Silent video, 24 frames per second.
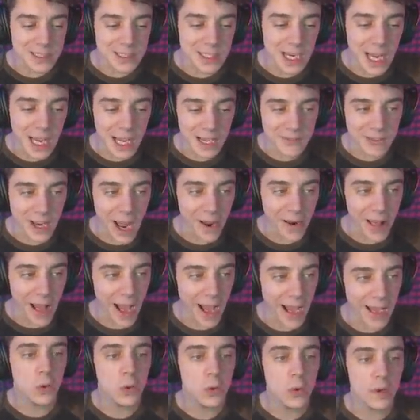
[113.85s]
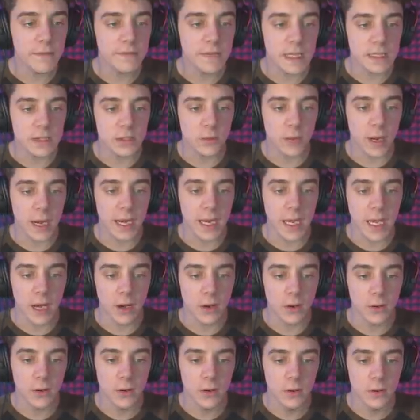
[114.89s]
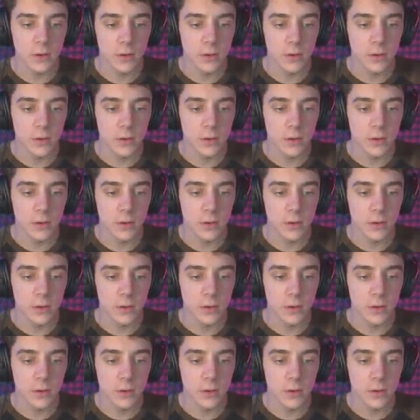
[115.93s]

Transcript: sleeve, don't I? Ooh, I've got the radio.